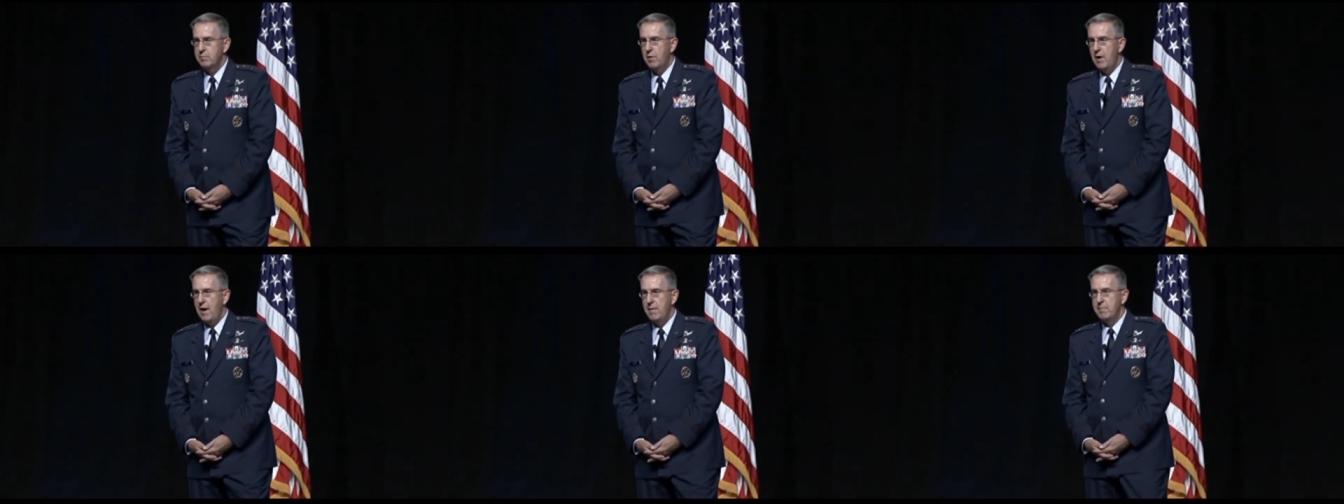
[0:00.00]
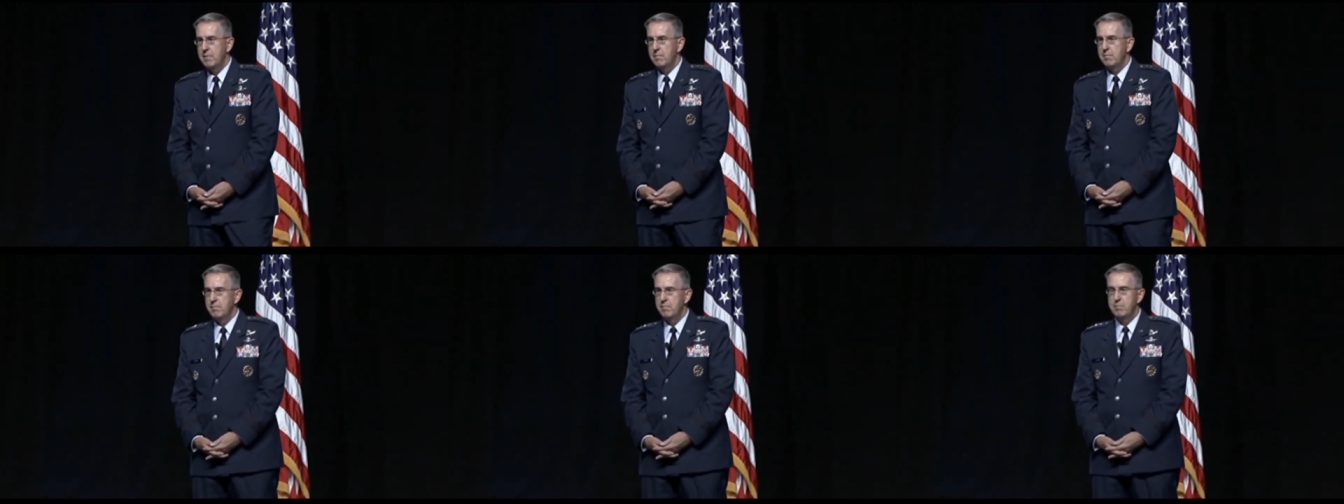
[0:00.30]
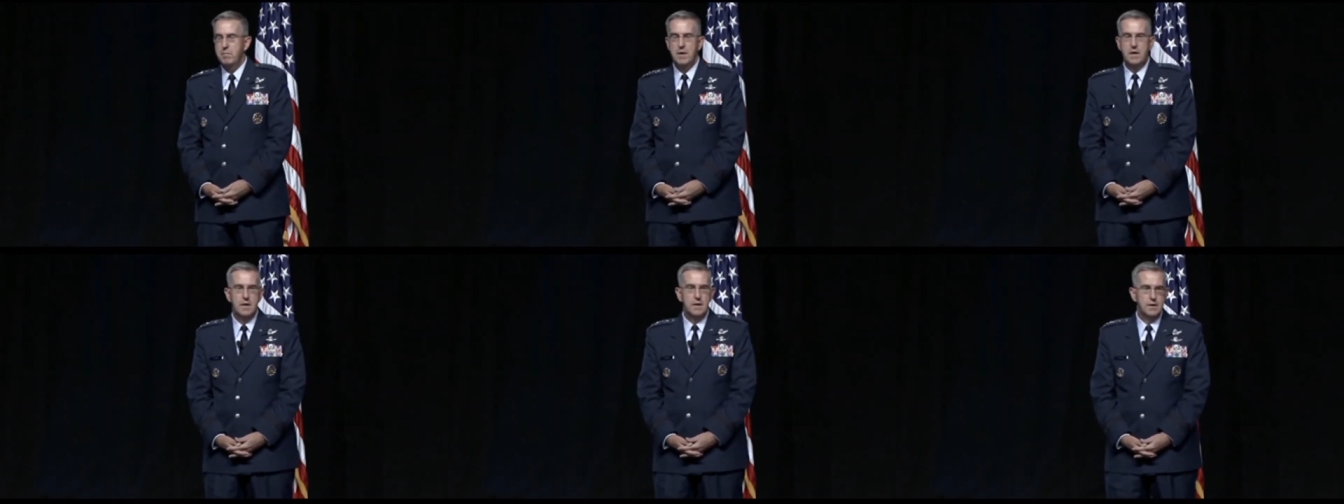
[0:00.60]
as the
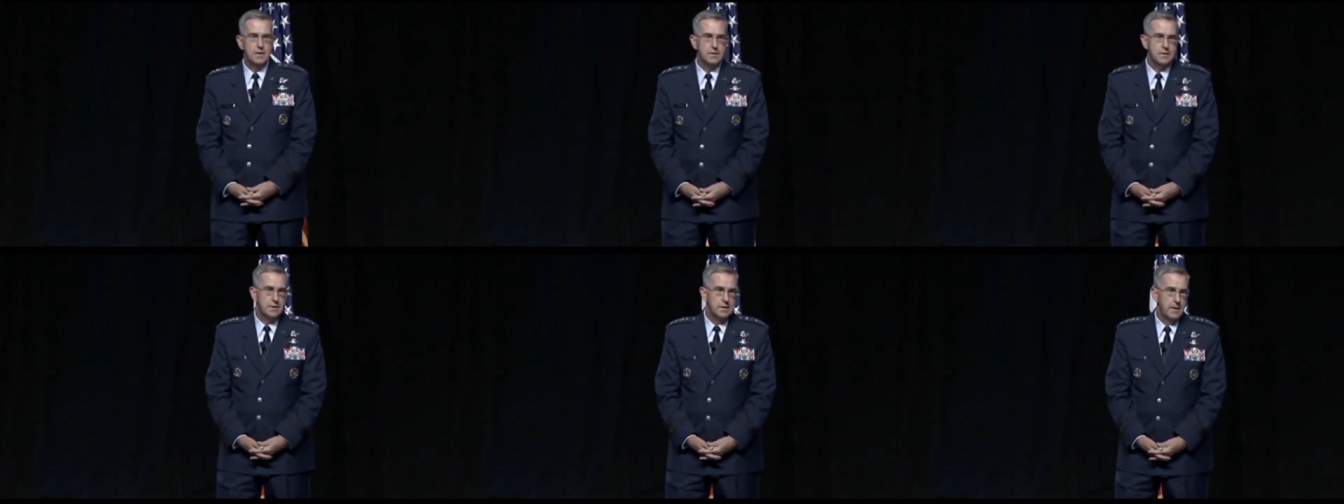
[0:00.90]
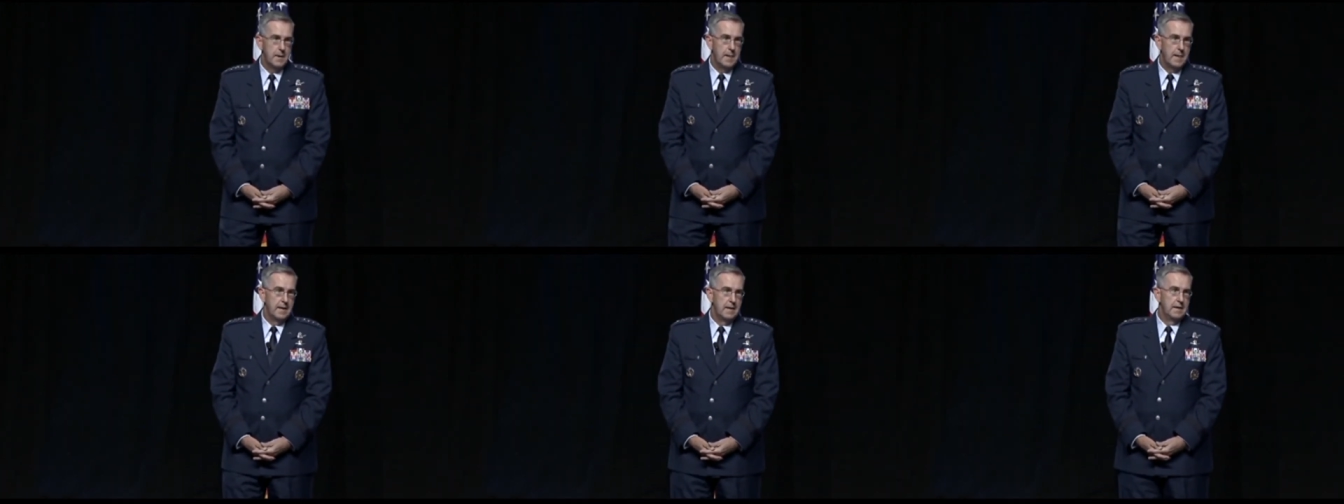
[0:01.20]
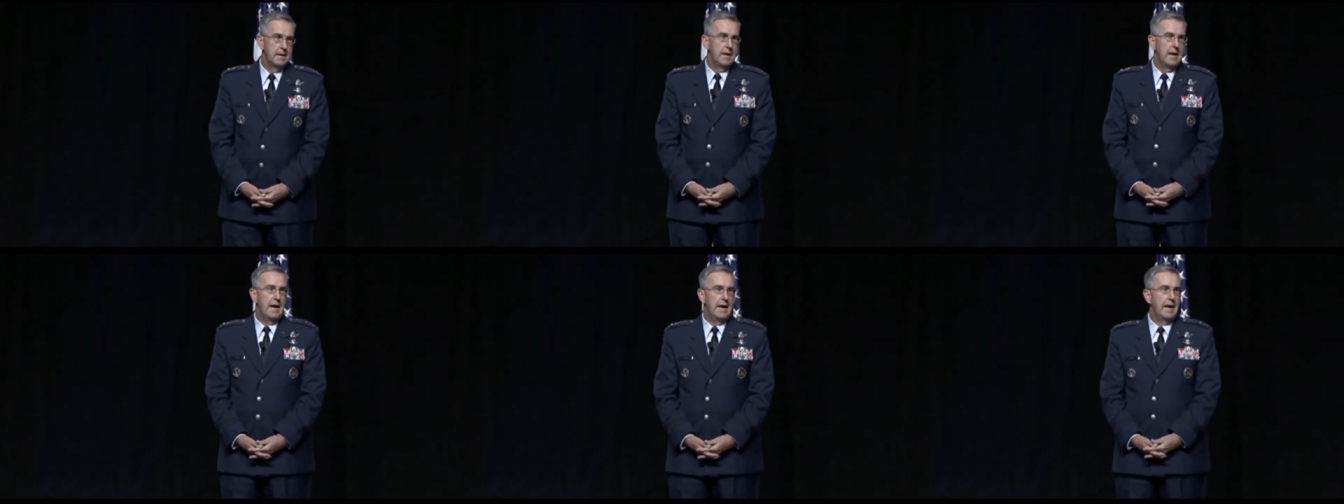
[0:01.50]
problem because
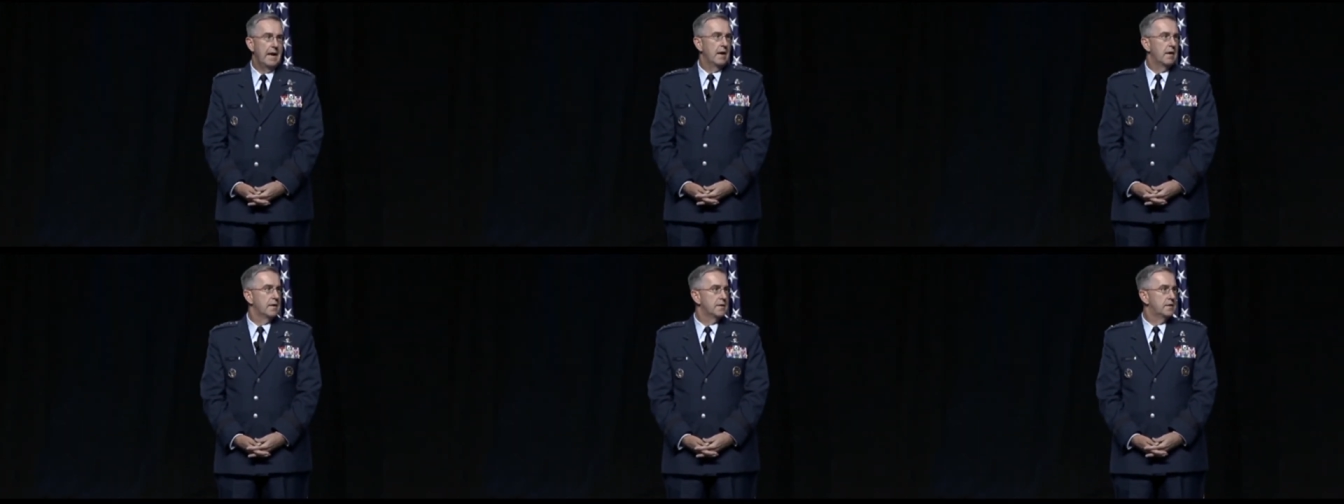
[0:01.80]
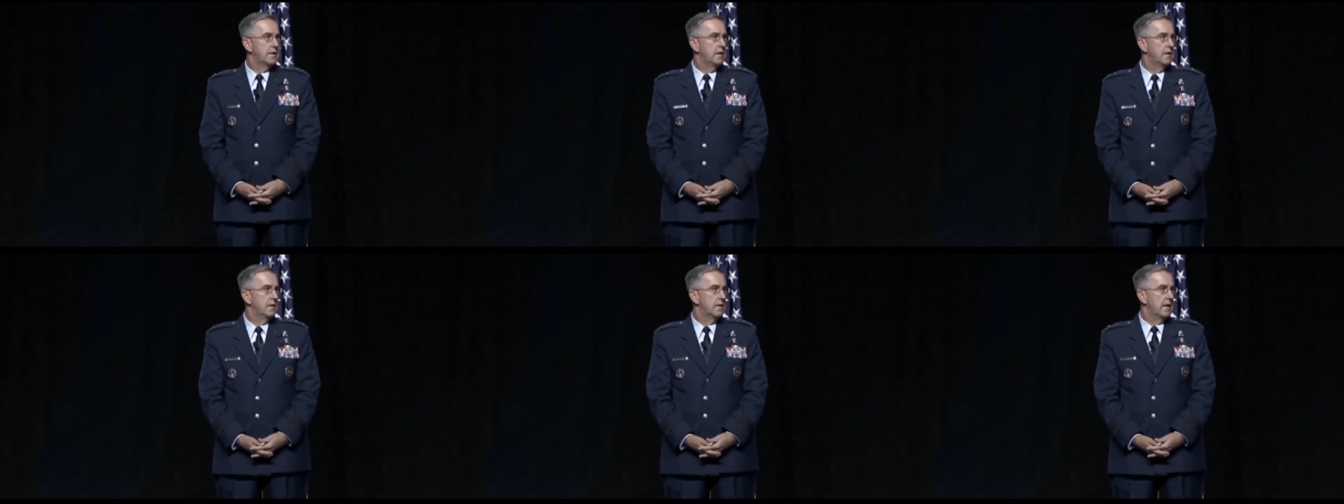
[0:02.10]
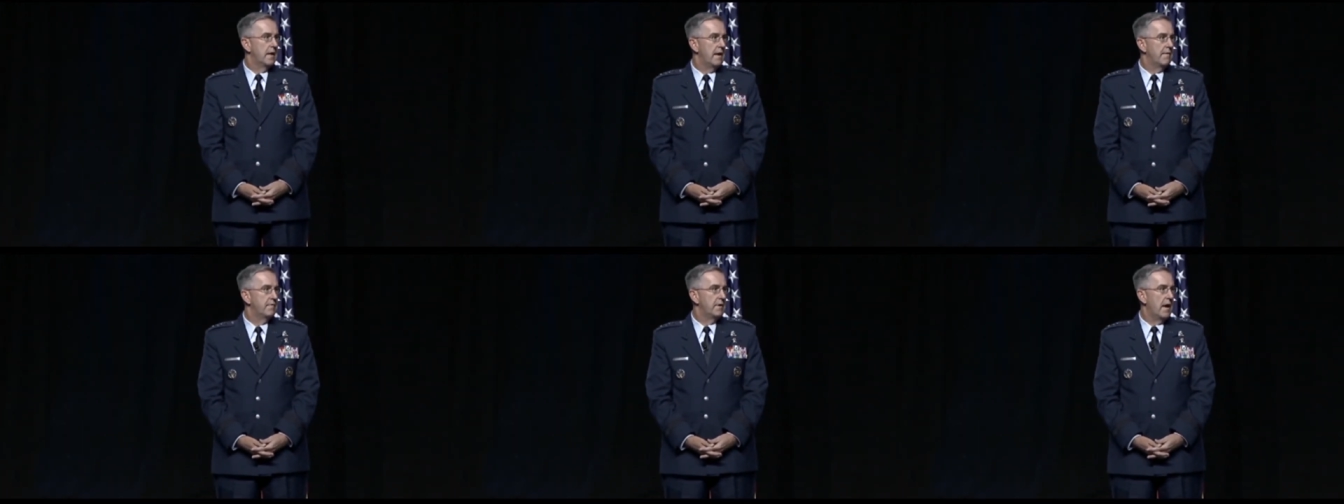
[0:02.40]
I
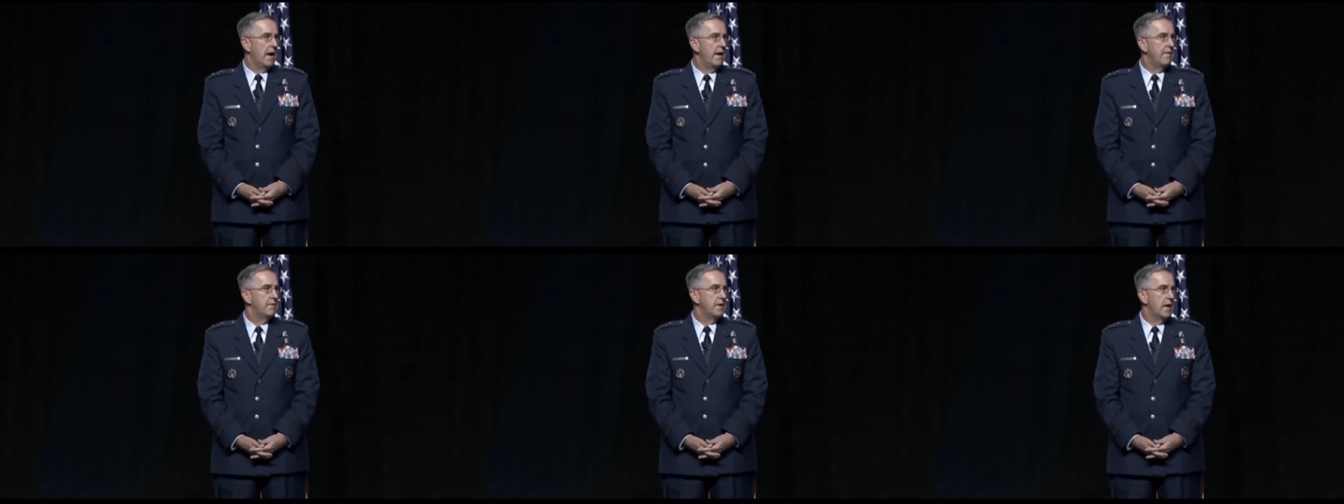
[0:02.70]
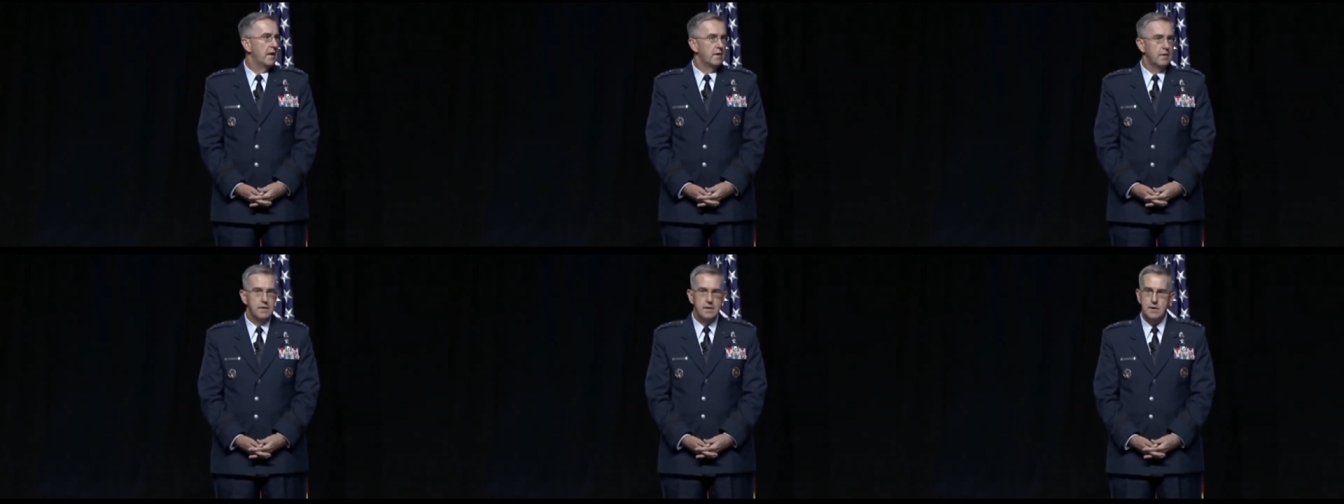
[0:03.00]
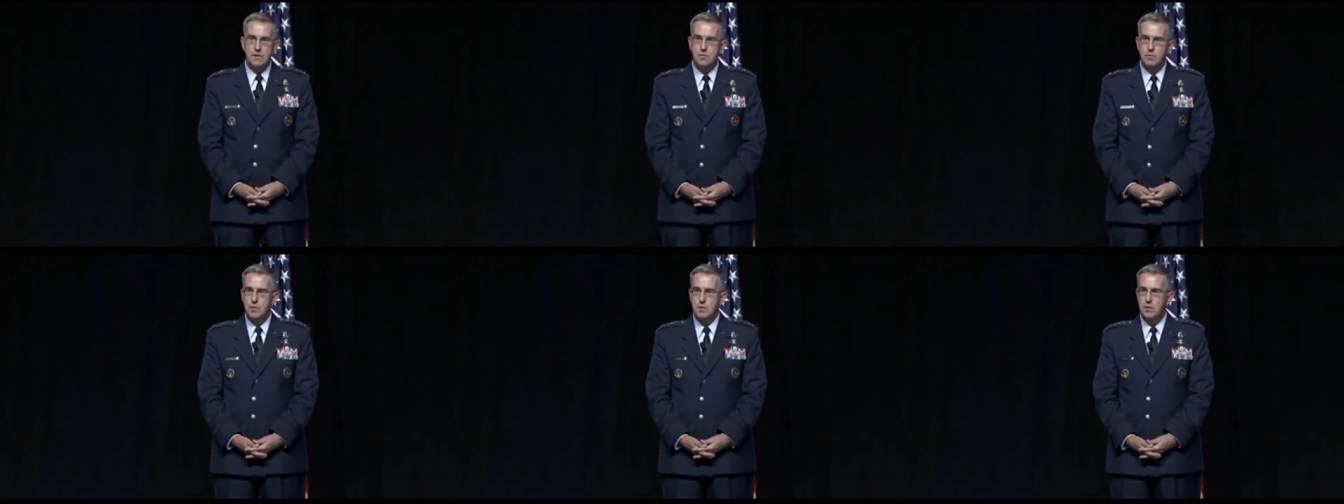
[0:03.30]
guarantee you that every aviator